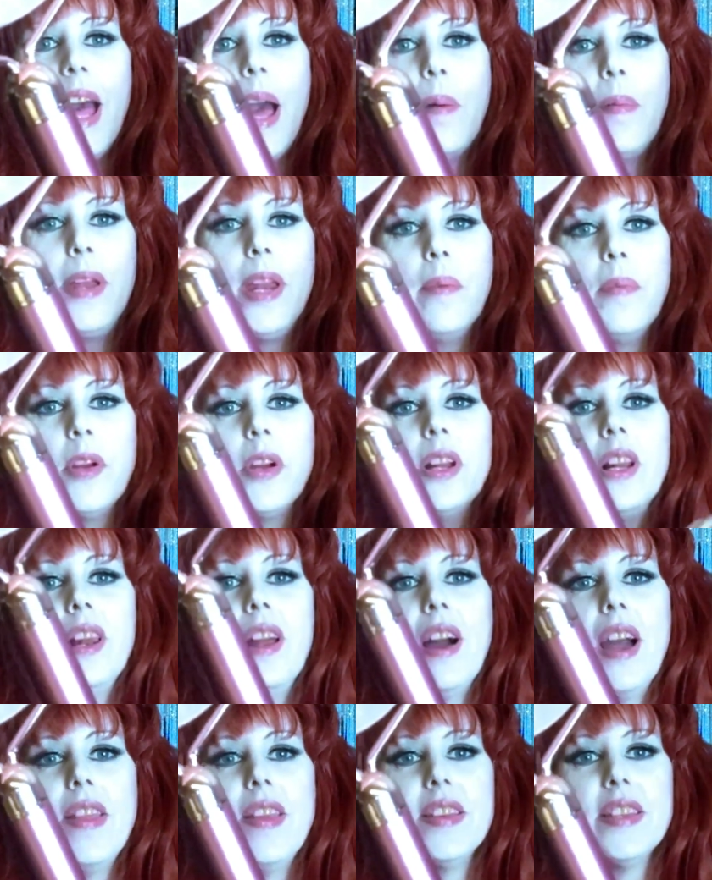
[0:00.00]
I mean, I'm not gonna
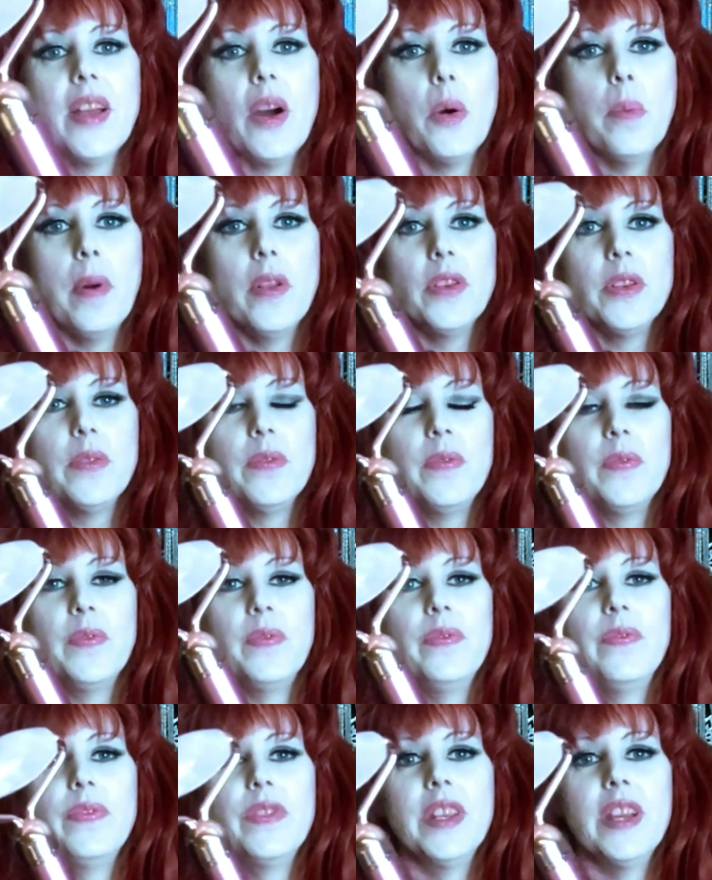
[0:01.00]
lie, there's a whole bunch of
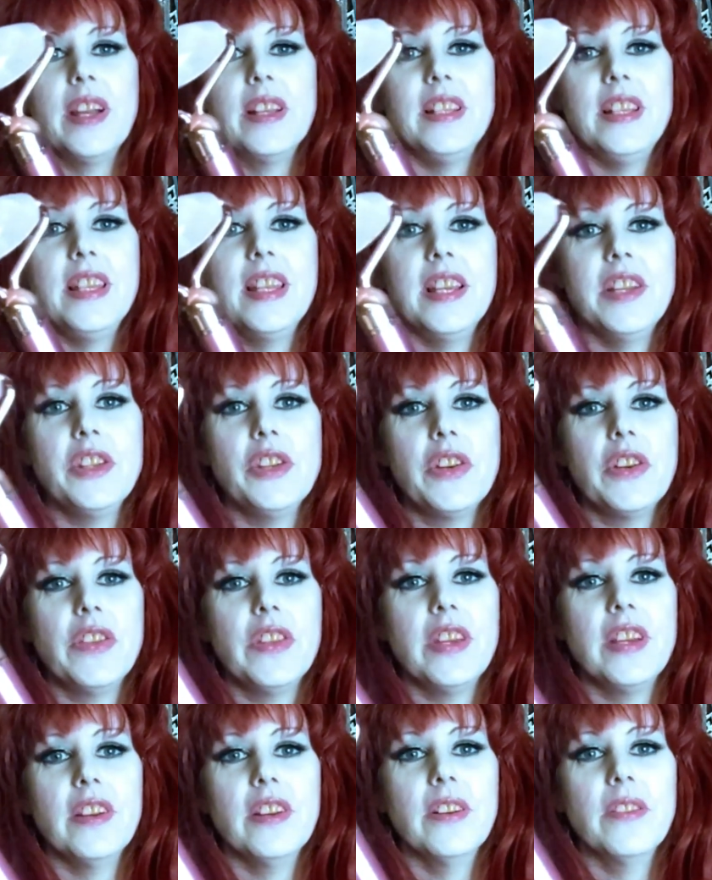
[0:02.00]
dirty things you could
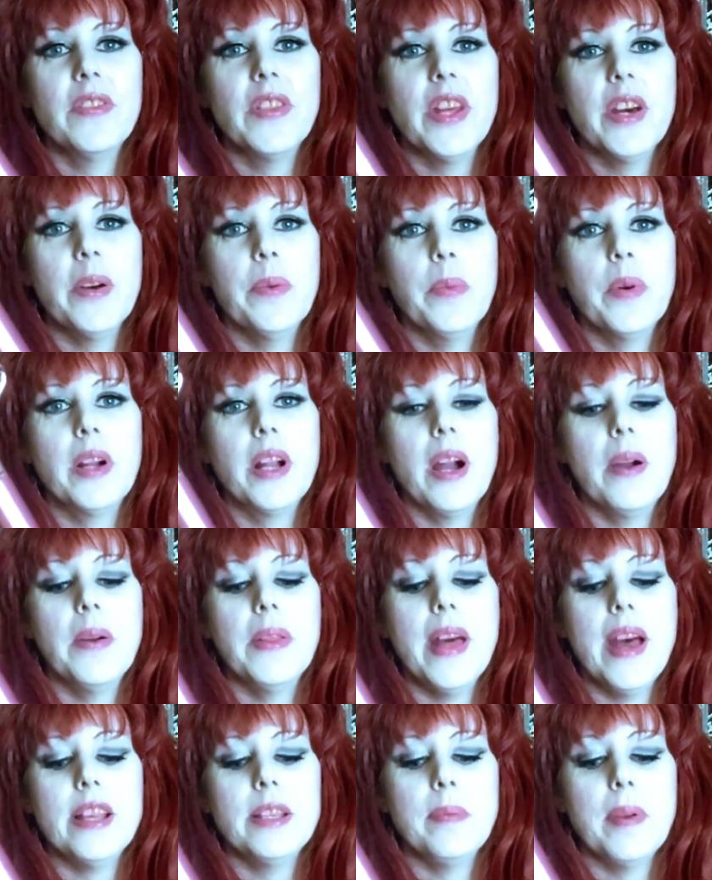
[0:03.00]
think of that will go
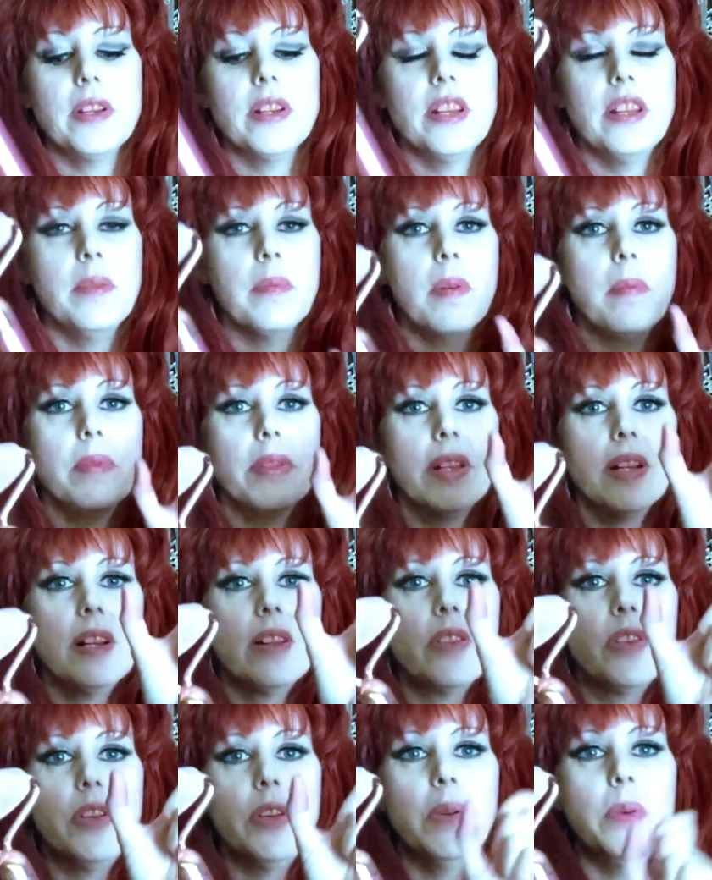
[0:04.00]
with that, especially the one with the
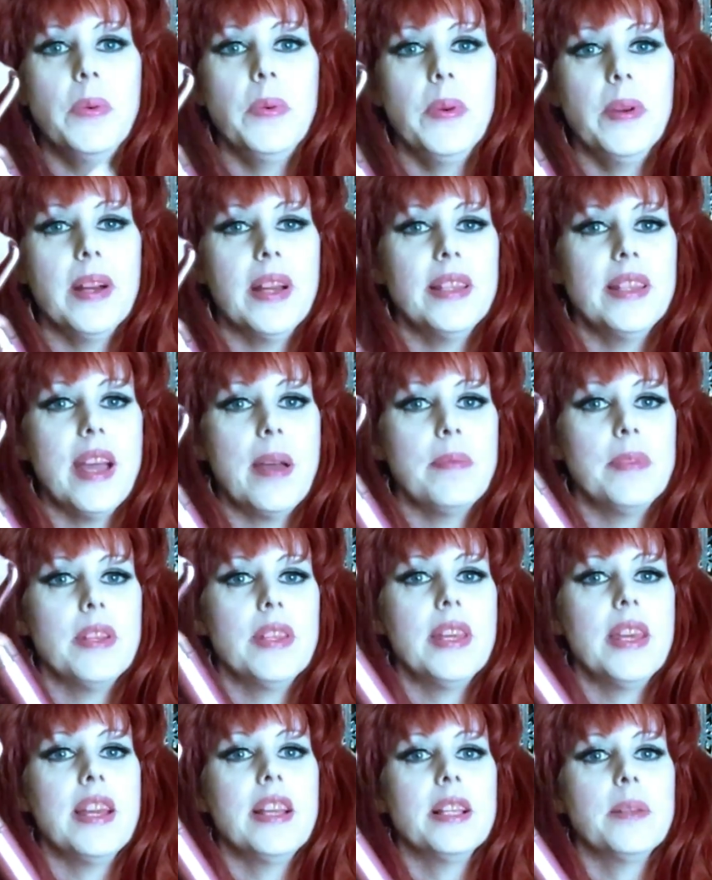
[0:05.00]
little 2
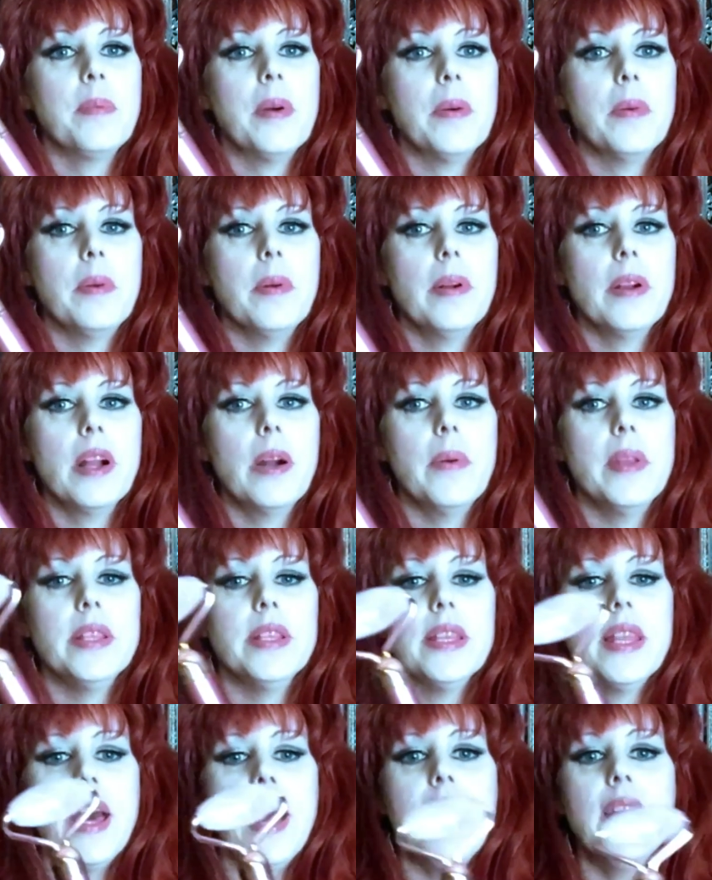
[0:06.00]
adapter things, but we won't go
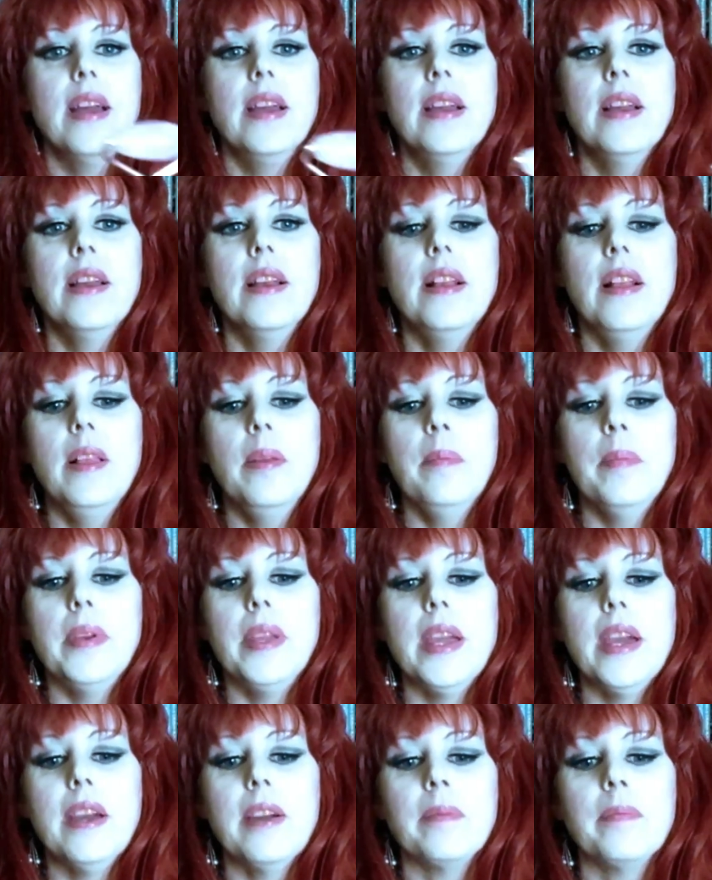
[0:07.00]
into that.
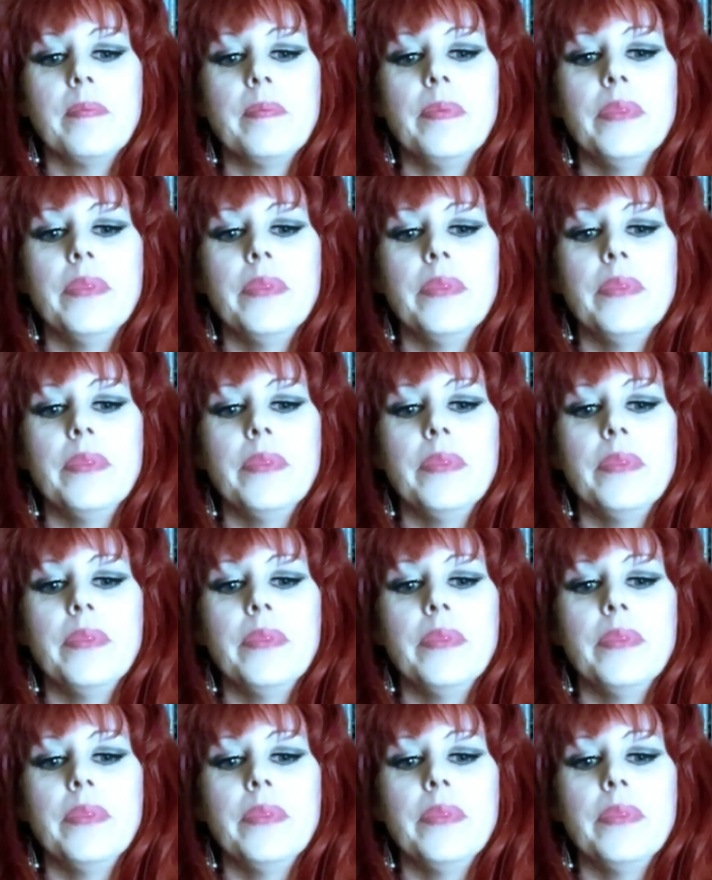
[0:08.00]
But yeah,